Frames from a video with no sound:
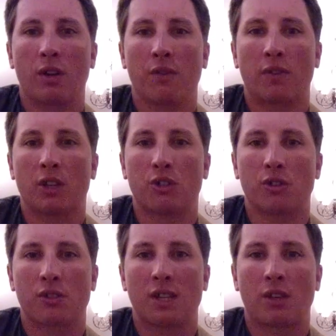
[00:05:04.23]
you've got your
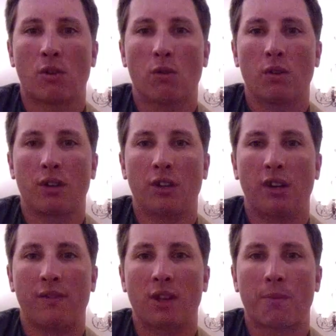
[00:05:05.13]
C chord and you
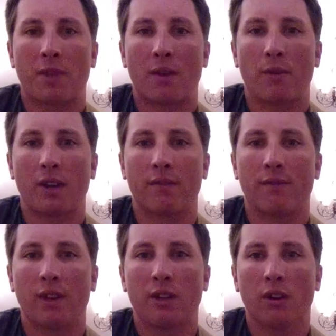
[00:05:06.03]
lift up that ring
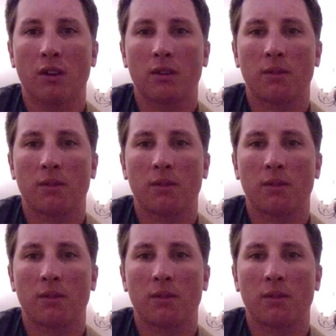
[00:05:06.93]
finger.